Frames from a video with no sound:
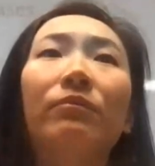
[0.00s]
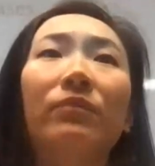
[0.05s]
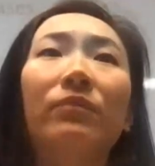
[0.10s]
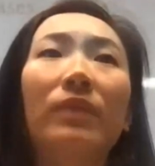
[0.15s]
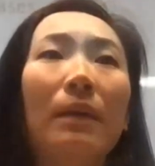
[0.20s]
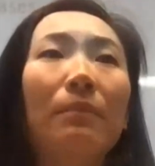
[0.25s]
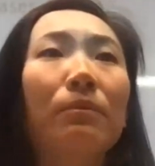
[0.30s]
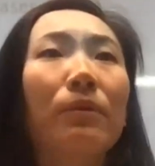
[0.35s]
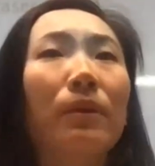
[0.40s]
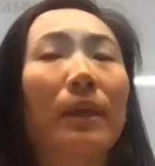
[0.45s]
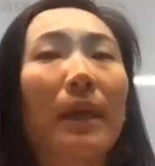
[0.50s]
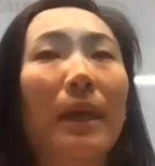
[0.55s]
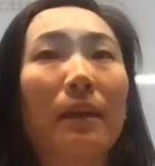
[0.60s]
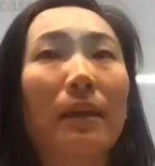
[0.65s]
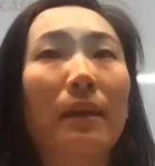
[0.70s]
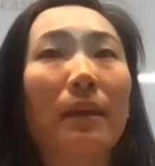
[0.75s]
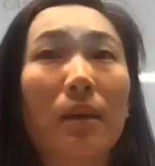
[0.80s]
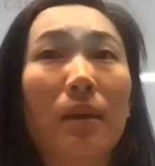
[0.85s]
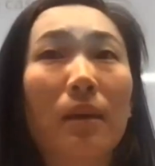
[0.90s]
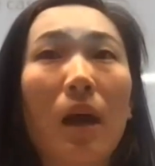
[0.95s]

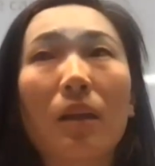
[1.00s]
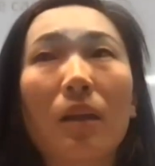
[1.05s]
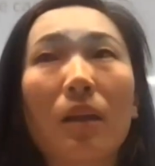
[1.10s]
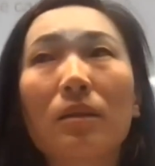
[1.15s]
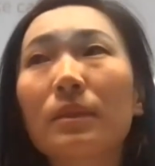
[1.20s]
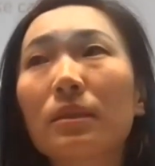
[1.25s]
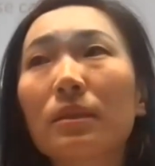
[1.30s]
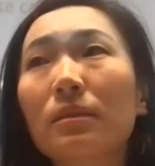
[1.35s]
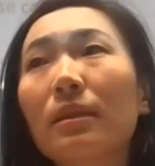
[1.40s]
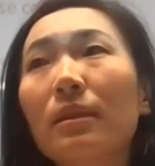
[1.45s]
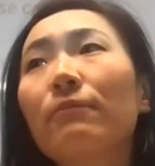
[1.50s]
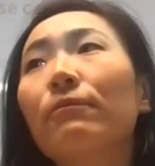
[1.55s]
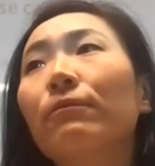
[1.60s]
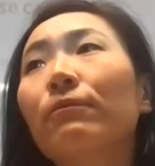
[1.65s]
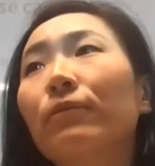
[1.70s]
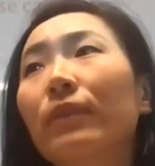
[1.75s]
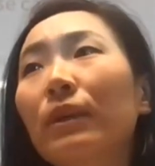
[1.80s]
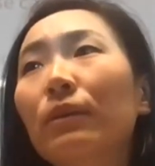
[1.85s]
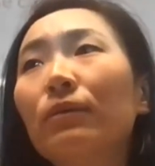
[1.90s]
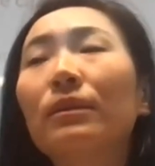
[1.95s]
deprecate columns in
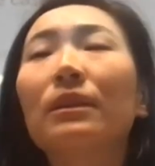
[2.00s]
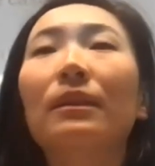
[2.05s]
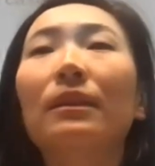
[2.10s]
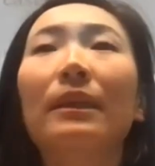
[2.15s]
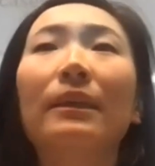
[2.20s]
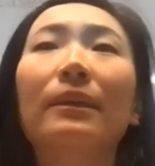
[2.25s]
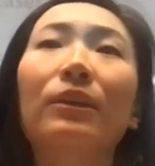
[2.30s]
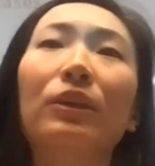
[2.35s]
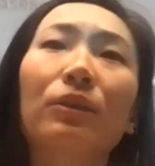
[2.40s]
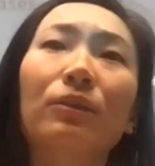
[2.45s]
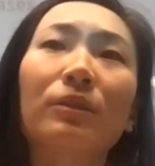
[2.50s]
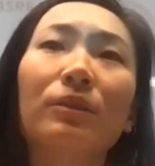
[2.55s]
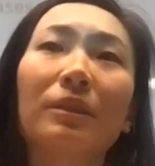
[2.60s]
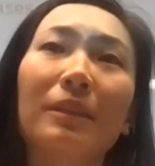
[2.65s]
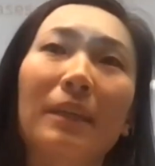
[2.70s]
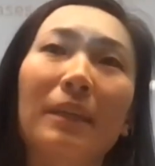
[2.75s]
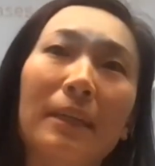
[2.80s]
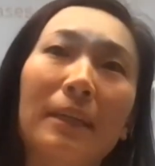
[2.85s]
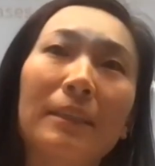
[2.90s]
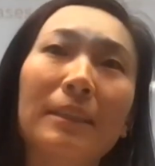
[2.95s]
frequently used
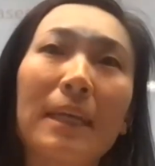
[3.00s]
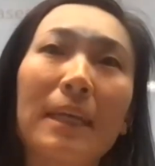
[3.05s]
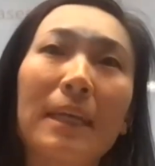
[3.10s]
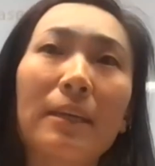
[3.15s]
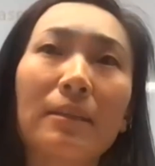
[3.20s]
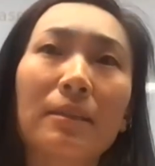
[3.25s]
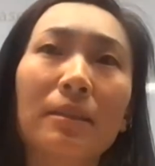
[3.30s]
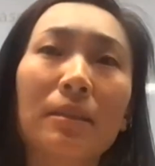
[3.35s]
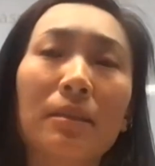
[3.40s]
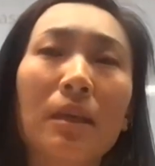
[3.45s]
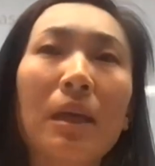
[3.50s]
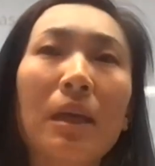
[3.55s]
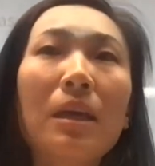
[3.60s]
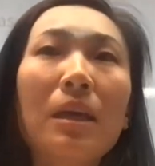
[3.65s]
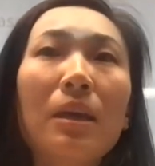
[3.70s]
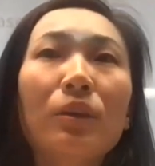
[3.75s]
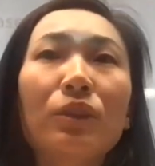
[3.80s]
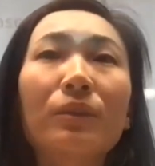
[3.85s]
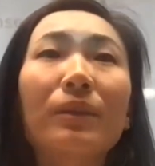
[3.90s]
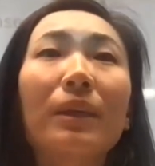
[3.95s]
data sets
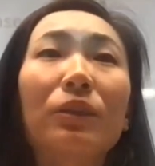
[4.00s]
to